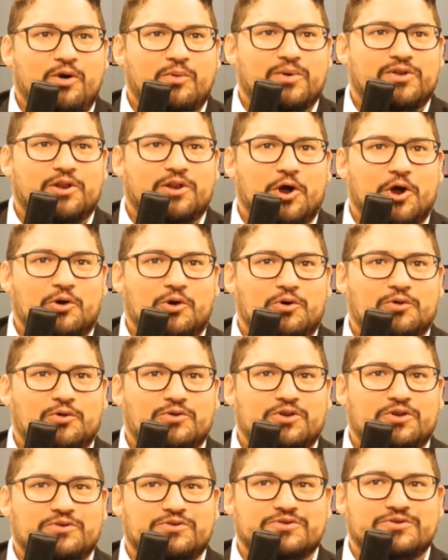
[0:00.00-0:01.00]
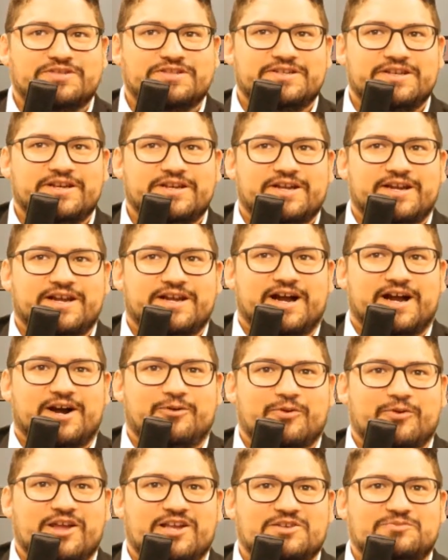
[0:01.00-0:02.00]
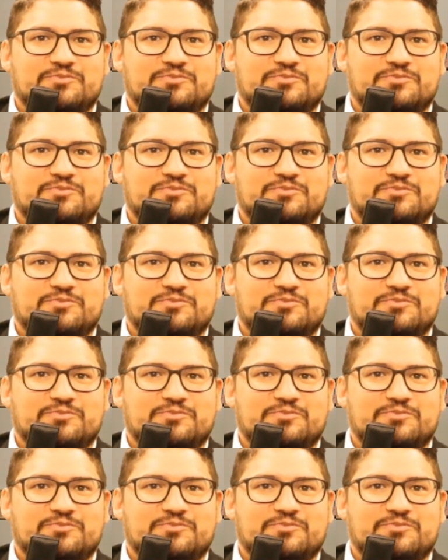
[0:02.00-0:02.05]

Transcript: on with local news, we as